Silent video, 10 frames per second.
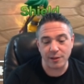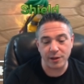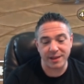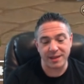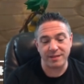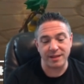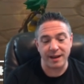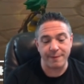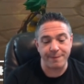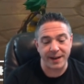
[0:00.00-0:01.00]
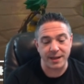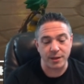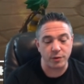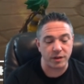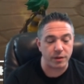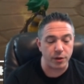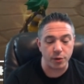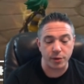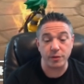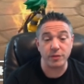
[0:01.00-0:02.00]
look at this uh, fight using
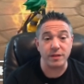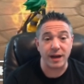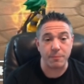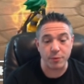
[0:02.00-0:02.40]
nukers, not